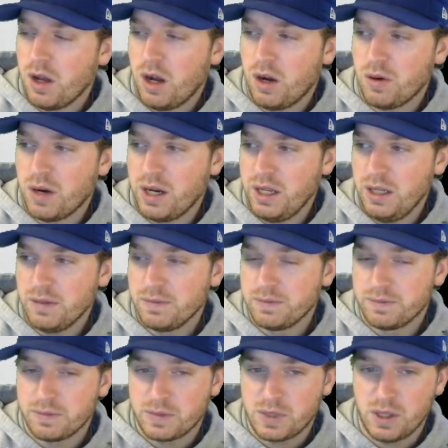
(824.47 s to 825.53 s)
Alrighty,
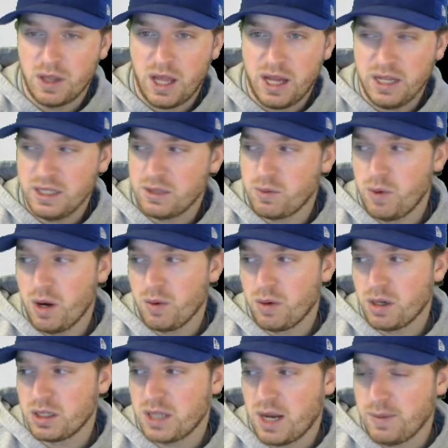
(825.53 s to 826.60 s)
so that is where
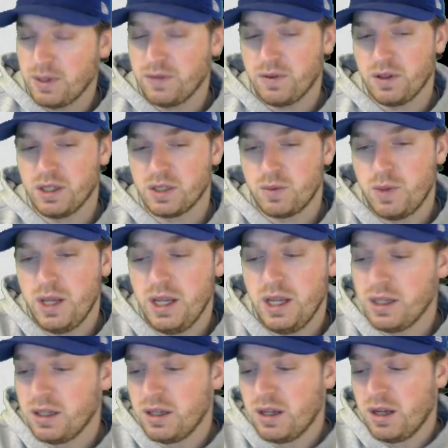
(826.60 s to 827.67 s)
we're stopping for this week.